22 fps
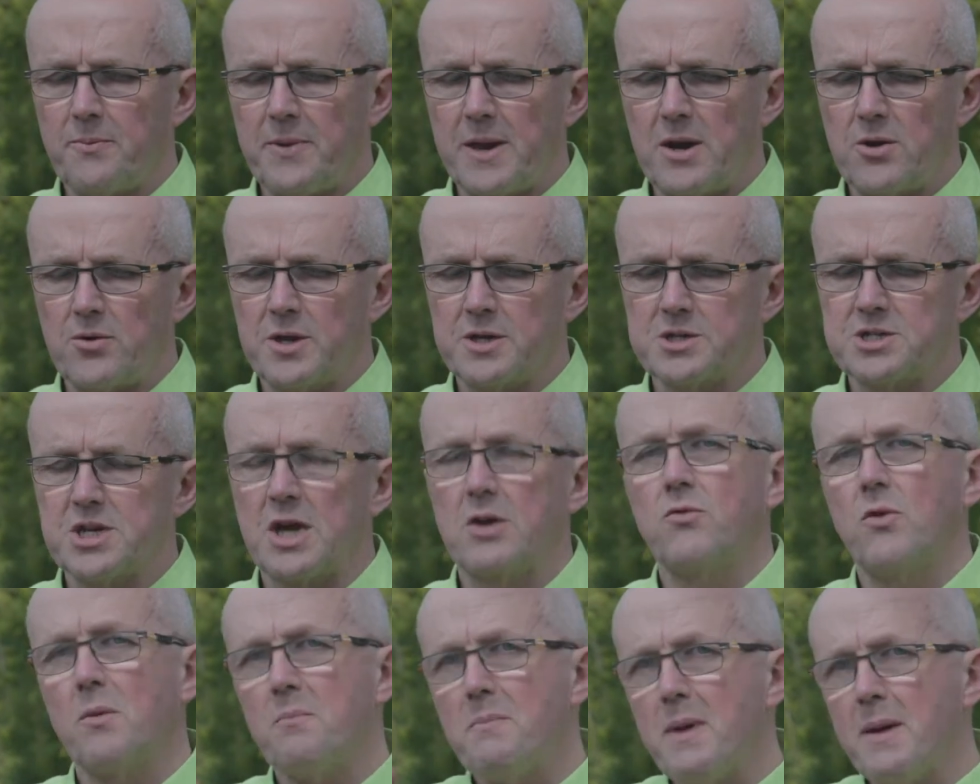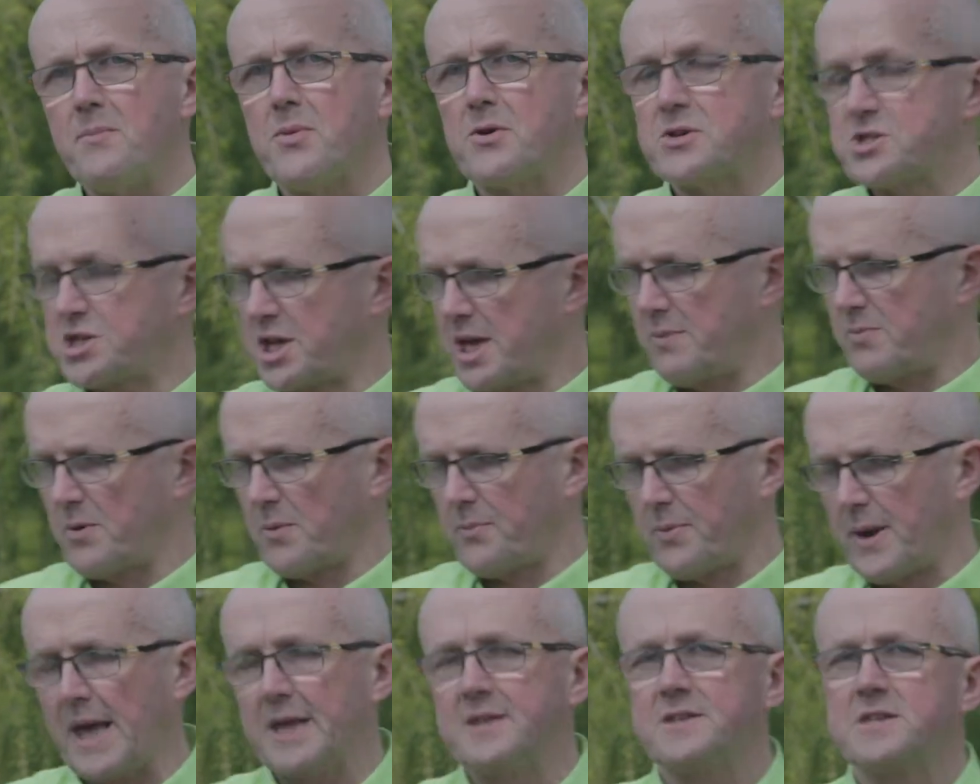period, and remember to keep your
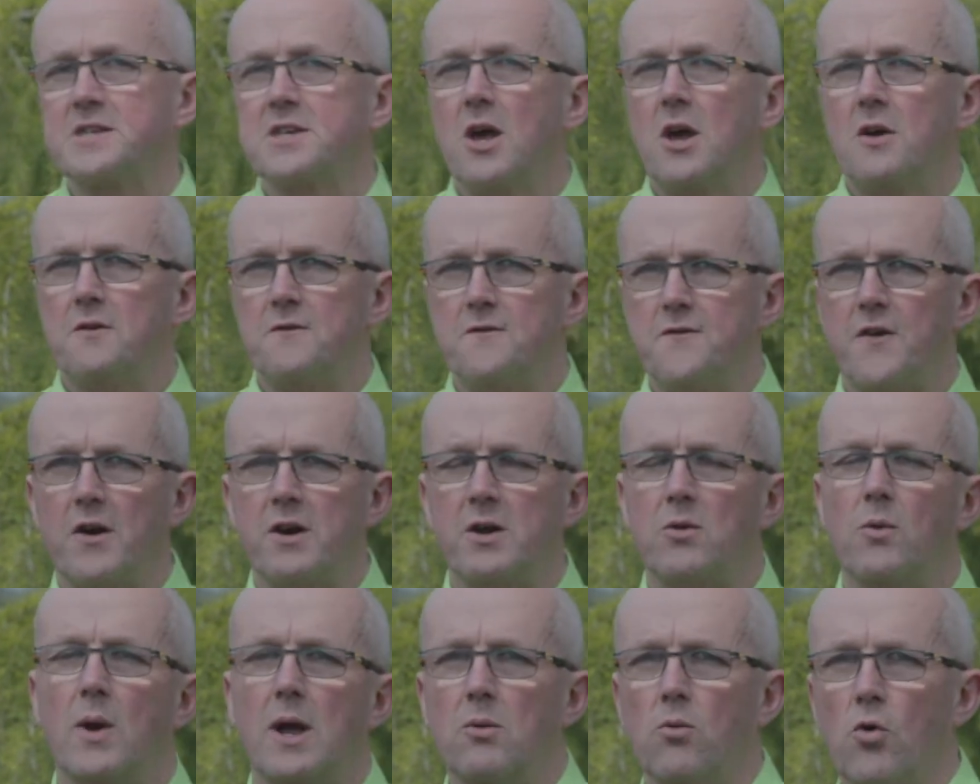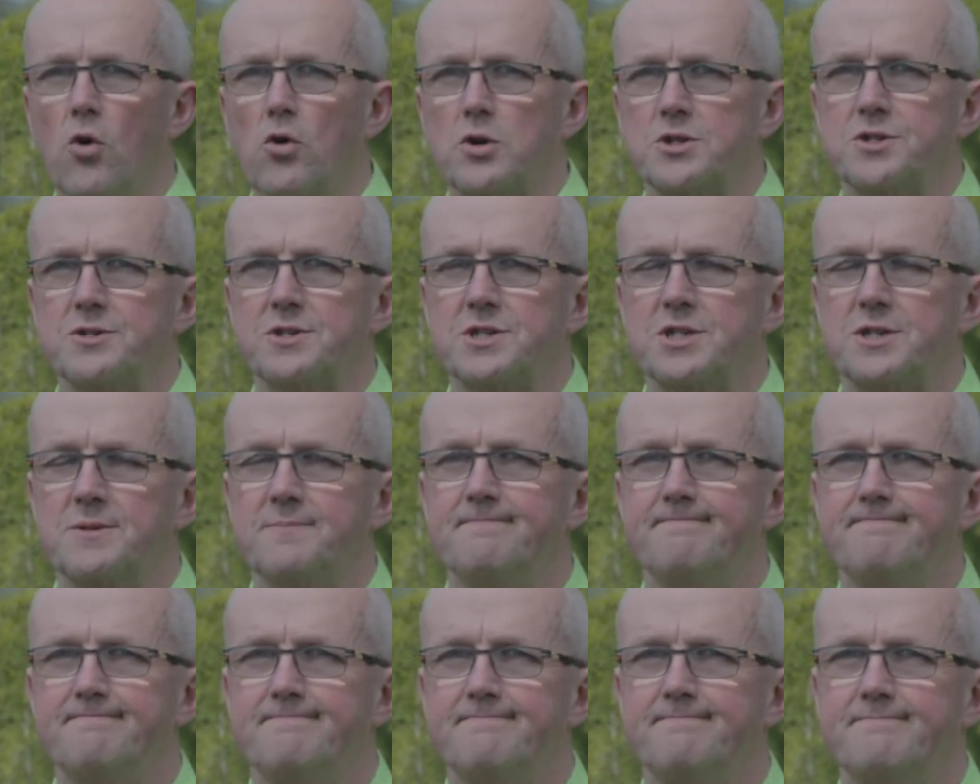plants very well
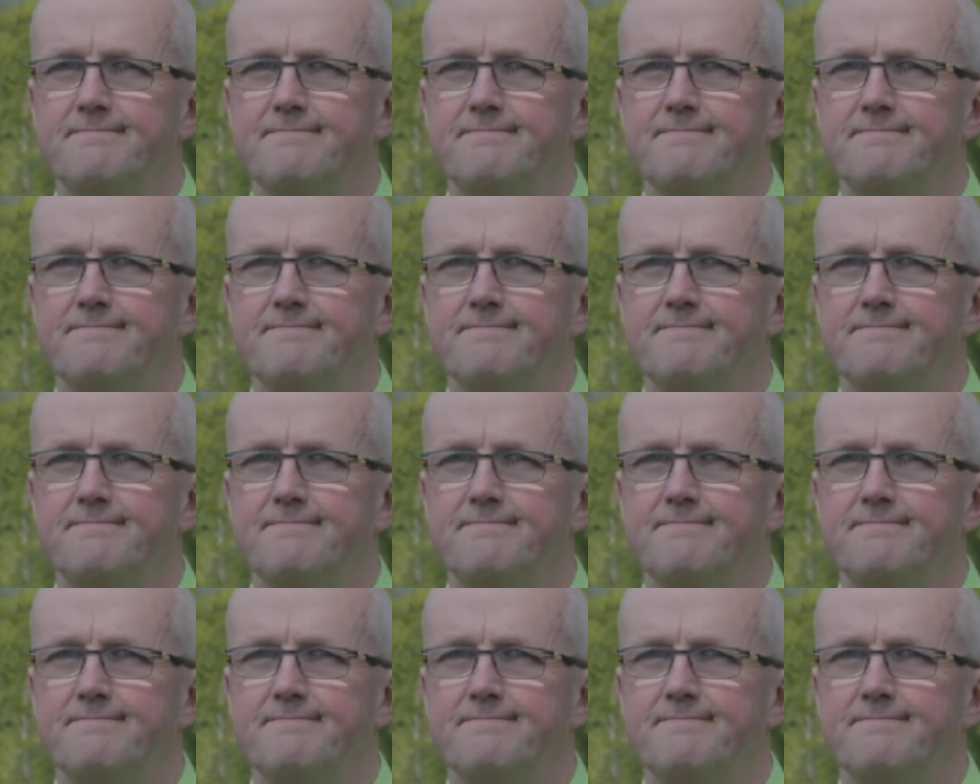watered.